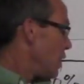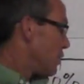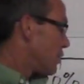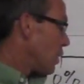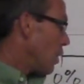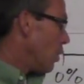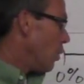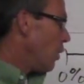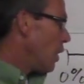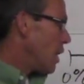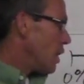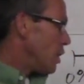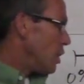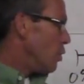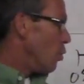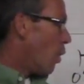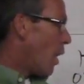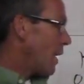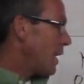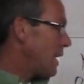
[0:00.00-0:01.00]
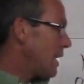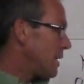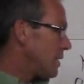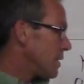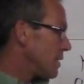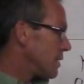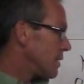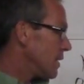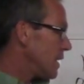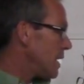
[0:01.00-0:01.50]
So you want to get
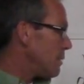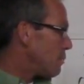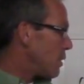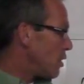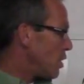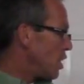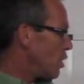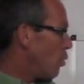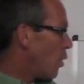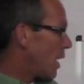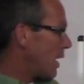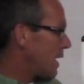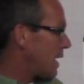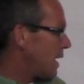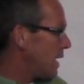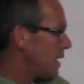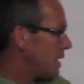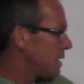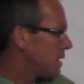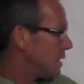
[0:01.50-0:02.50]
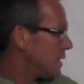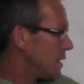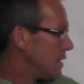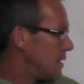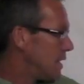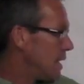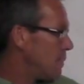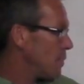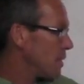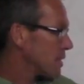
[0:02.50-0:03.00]
to sleep, but you want to get into the
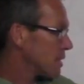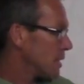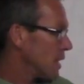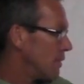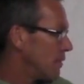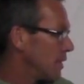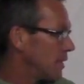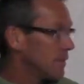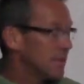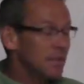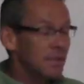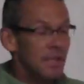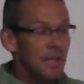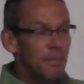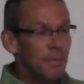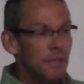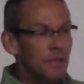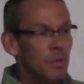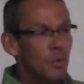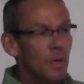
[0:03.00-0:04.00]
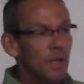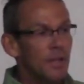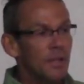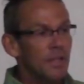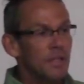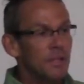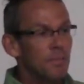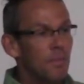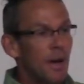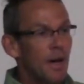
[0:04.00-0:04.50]
deepest level of sleep as
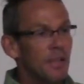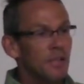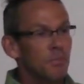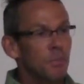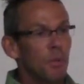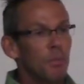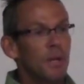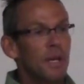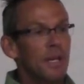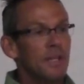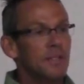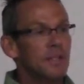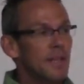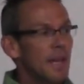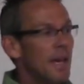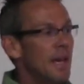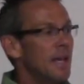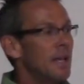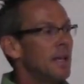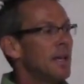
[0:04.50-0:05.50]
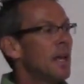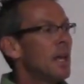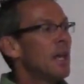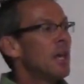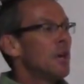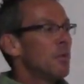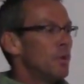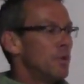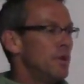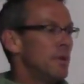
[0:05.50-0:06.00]
quickly as possible because then
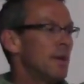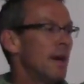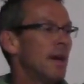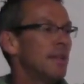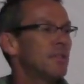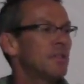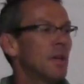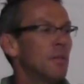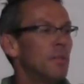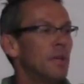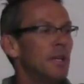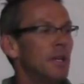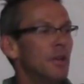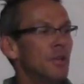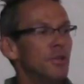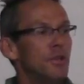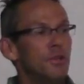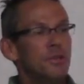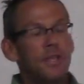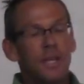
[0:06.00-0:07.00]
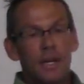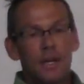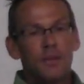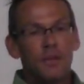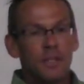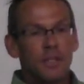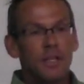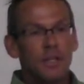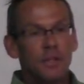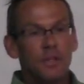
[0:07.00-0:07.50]
when you guys come in here and you tear
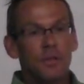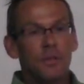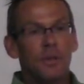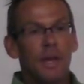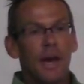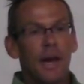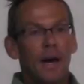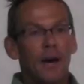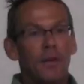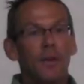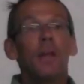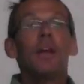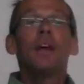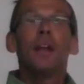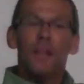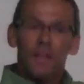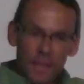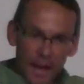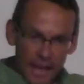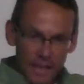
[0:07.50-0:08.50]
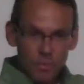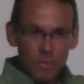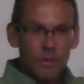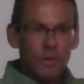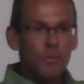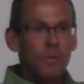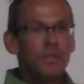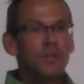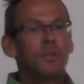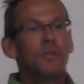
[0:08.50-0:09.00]
the tissue down, that's where
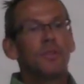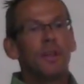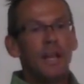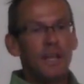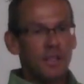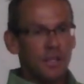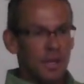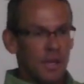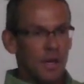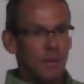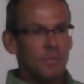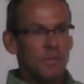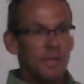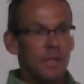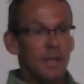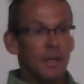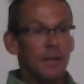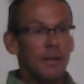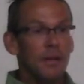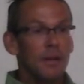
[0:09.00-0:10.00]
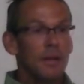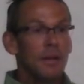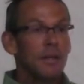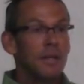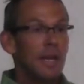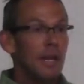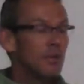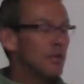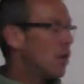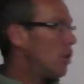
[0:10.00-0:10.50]
the rejuvenation comes in.
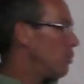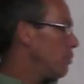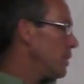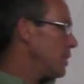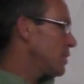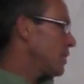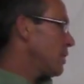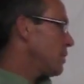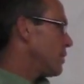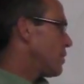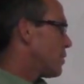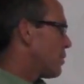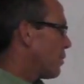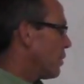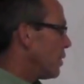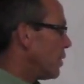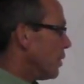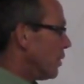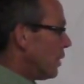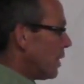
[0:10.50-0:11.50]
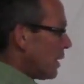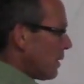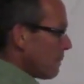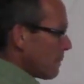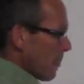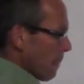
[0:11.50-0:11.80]
Now don't misconstrue.